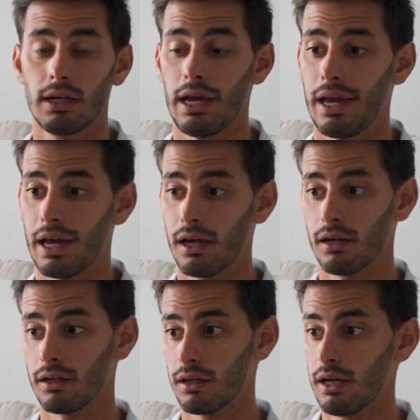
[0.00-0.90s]

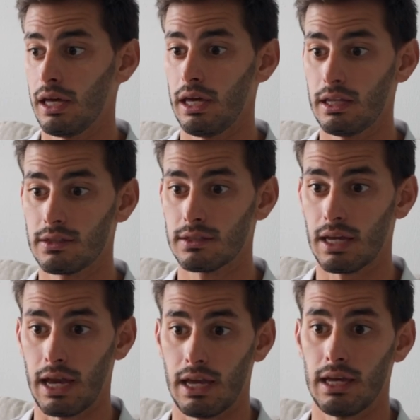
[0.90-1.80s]
and
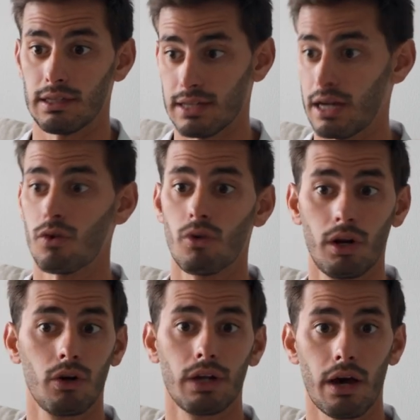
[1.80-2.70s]
it's kind of
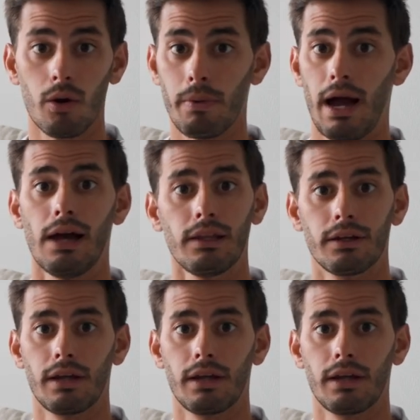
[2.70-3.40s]
running on autopilot.